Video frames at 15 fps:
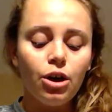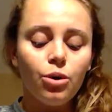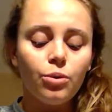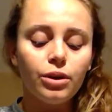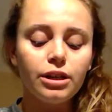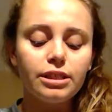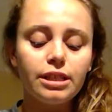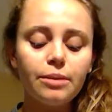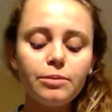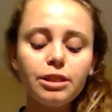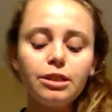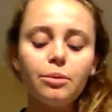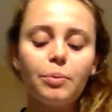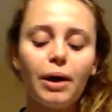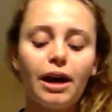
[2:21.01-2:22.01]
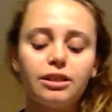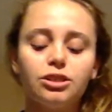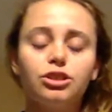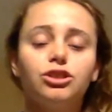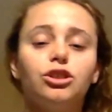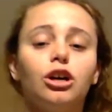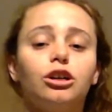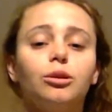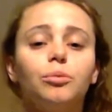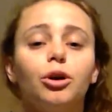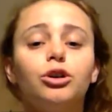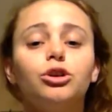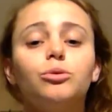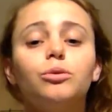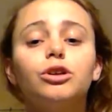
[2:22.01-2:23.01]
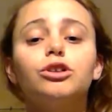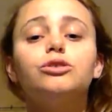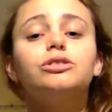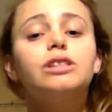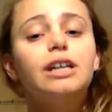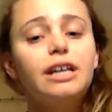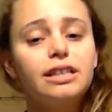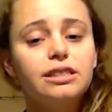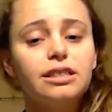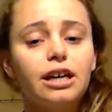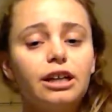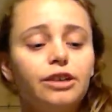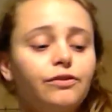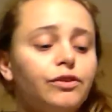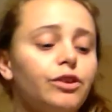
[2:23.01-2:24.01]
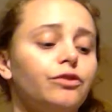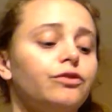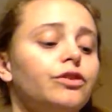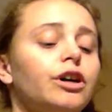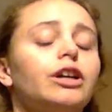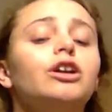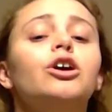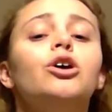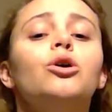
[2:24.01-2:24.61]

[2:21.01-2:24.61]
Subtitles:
When attempting to pass a soccer ball, you want to use the inside of your foot.